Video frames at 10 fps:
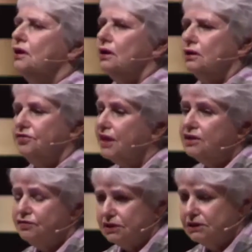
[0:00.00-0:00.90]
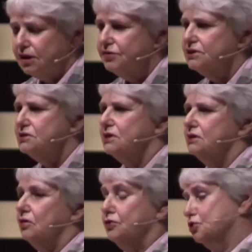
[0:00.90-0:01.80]
Uh, thankfully, nothing
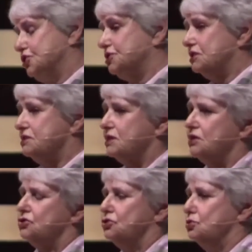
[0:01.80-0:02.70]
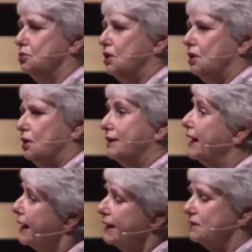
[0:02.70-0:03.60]
did, although she did say to an
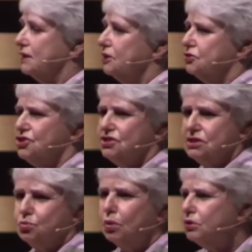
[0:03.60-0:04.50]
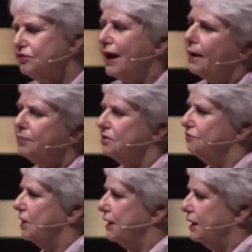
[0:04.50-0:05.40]
aunt later, she says, what would have happened
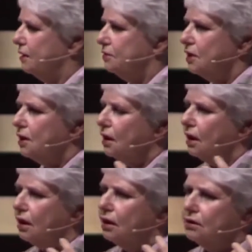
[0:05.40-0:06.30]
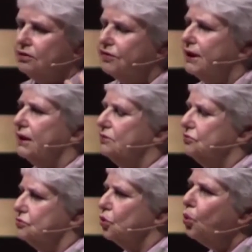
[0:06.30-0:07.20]
if I had, uh, if I had
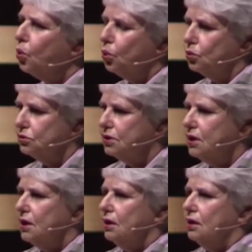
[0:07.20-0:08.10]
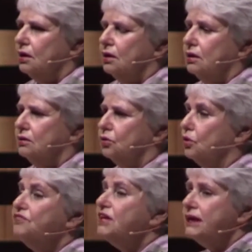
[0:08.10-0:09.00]
told? Uh,
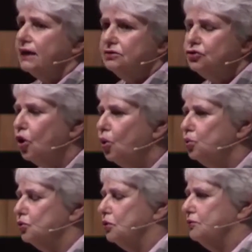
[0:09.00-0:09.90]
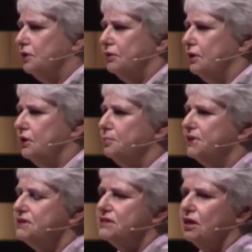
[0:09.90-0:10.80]
or if he had known or uh, it had
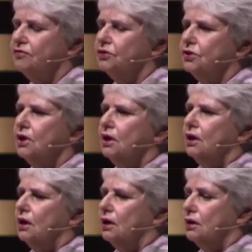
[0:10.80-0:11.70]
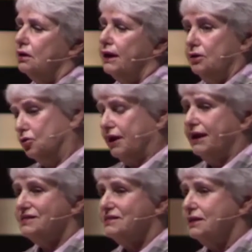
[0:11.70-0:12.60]
been discovered. and her
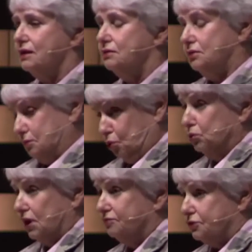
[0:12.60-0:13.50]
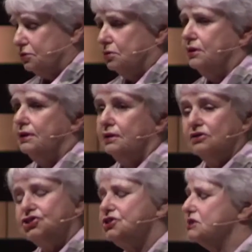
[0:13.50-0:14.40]
aunt said, who loved her,
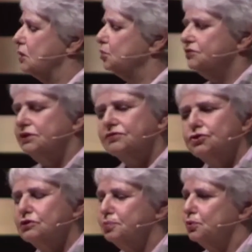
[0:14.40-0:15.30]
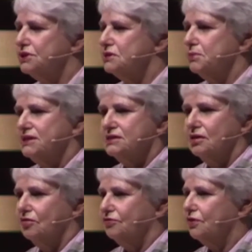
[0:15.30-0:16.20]
she says, I would have given you the poison
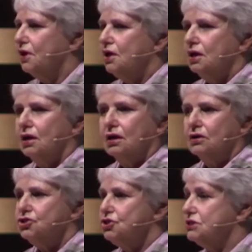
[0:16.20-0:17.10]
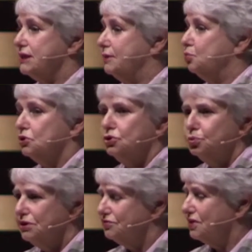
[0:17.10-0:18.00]
myself uh, she said, What could
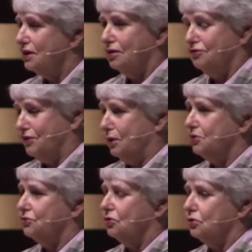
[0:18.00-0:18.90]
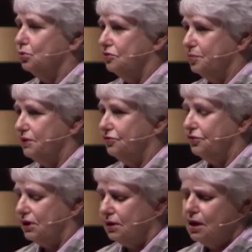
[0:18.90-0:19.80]
we have done? Our family's honor would have been at
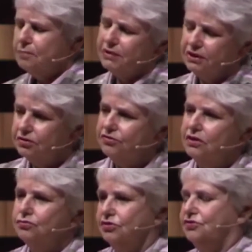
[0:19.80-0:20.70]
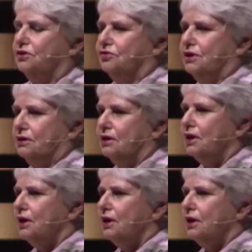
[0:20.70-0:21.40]
stake. But here's the interesting thing.